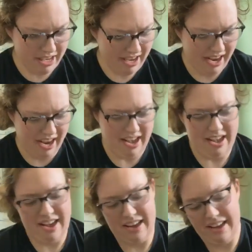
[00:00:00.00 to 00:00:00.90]
but
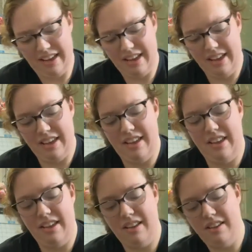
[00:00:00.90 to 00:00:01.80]
yeah,
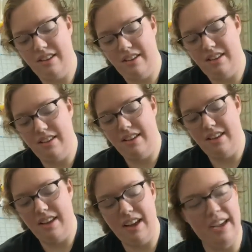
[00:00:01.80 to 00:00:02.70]
I
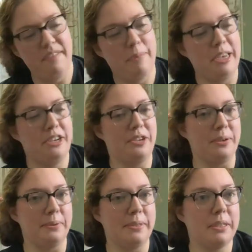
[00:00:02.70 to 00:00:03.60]
I have my
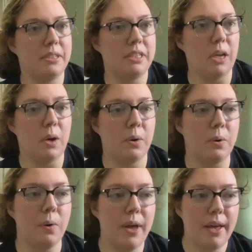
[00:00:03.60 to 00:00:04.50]
issues.
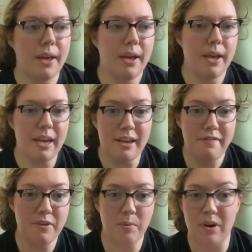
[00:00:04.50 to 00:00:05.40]
So
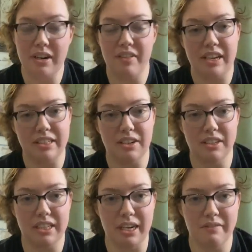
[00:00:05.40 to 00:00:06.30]
if you want things that
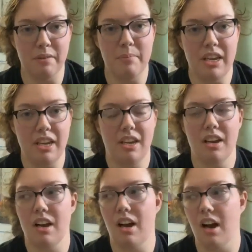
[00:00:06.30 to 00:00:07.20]
are signed from
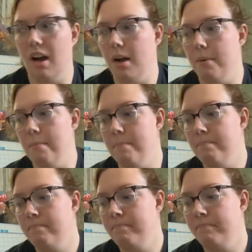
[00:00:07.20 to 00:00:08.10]
me,
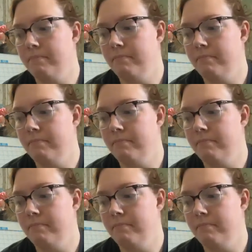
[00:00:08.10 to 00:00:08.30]
um,